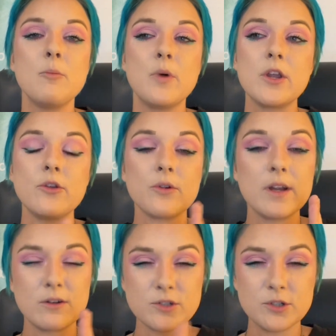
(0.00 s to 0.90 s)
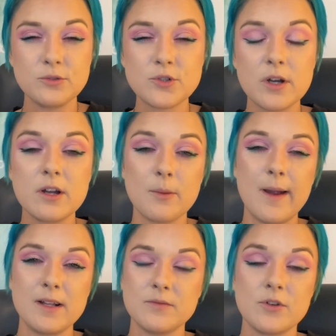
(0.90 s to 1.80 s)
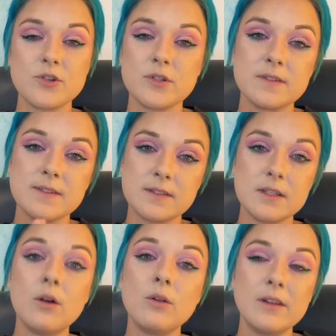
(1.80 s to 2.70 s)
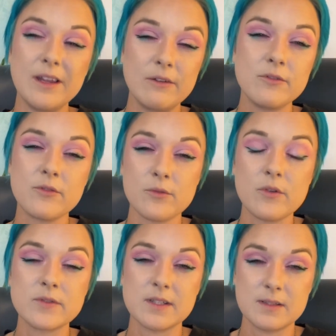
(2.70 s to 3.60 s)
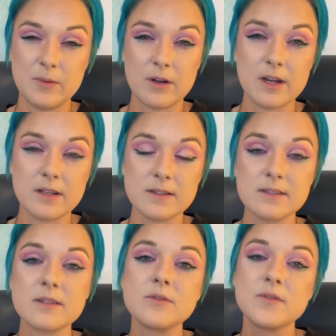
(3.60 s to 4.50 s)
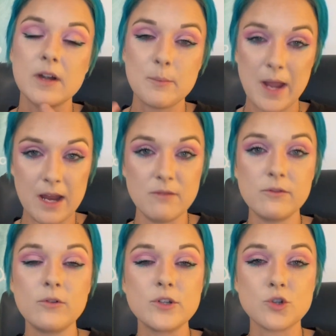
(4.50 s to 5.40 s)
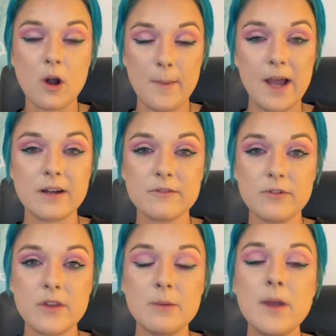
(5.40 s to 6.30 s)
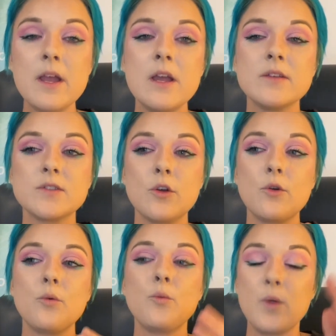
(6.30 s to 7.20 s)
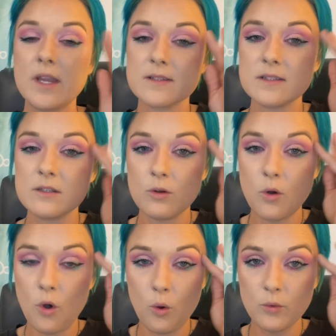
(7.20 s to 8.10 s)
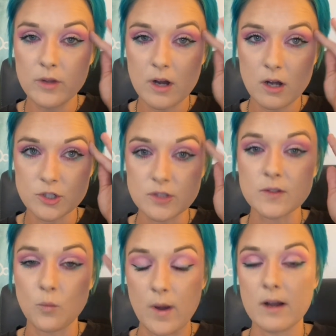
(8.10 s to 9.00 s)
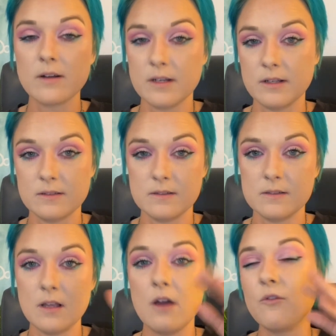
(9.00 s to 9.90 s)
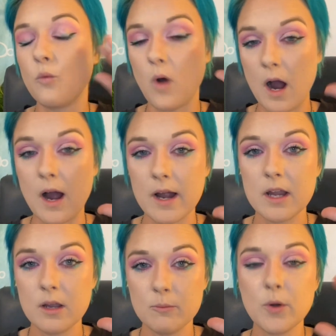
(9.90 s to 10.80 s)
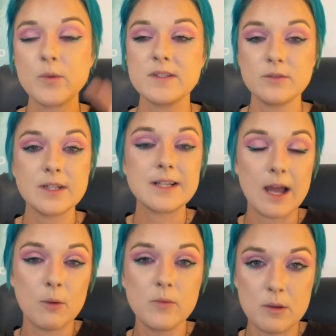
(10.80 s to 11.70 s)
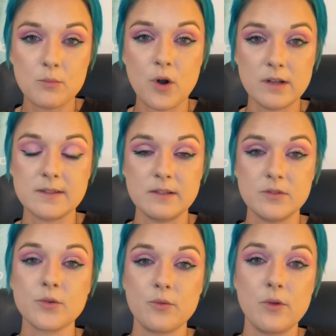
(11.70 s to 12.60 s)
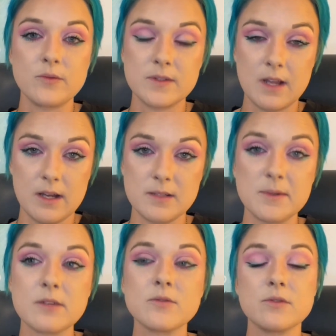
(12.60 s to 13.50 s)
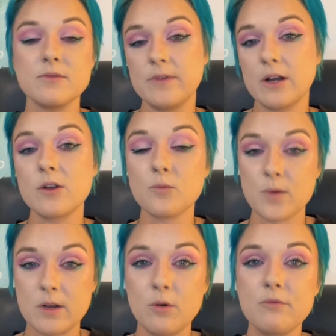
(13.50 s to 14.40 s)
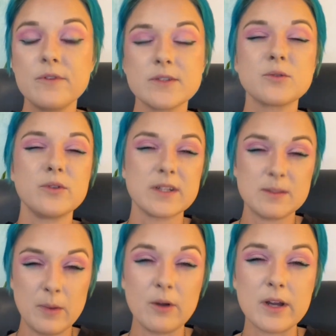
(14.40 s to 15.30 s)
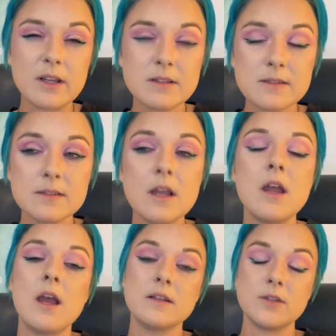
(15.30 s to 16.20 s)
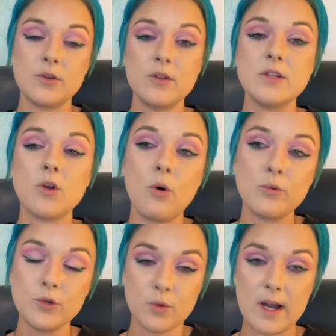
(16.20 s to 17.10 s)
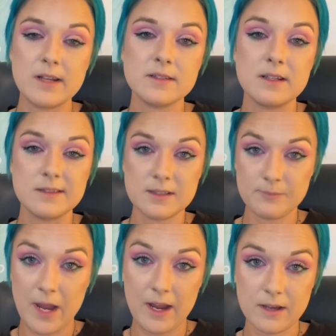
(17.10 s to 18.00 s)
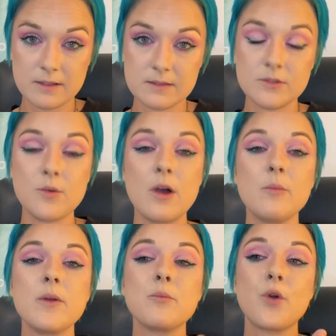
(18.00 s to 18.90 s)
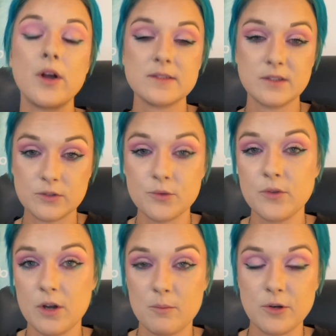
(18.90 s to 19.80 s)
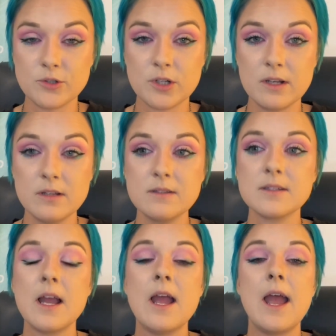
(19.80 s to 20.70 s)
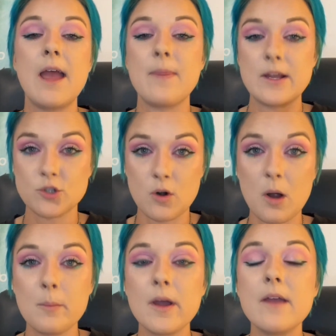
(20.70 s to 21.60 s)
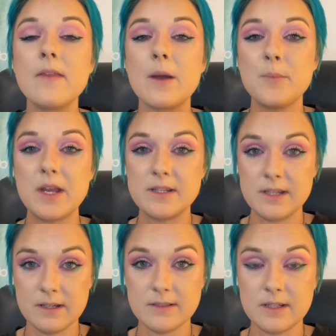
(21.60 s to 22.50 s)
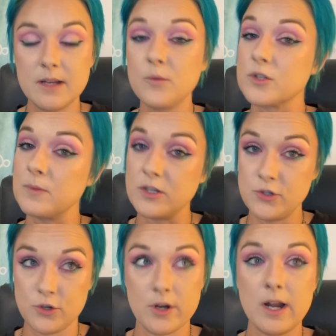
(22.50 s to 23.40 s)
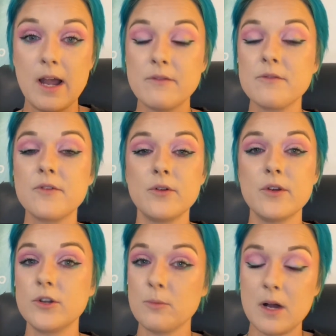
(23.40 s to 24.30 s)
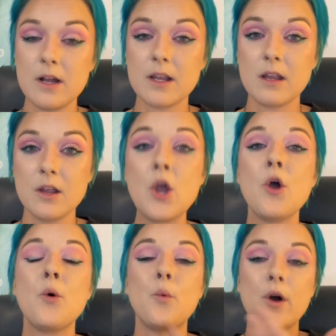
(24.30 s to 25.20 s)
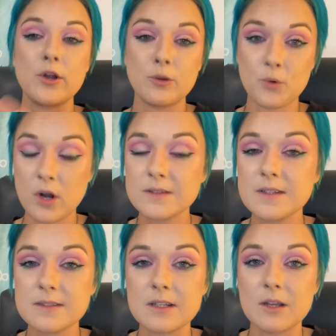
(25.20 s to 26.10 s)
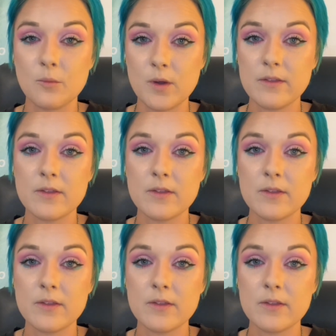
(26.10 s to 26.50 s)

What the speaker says: But your inner children and your past versions still lived through those experiences, and it was very painful and traumatic for them. So we can still hold the conscious awareness of why, but we still need to help them process through those things because it was a very real, visceral experience. And so you need to hold grace and space to help them process through their emotions and that trauma and that PTSD, which means you're gonna have to feel it in your body while you're processing it with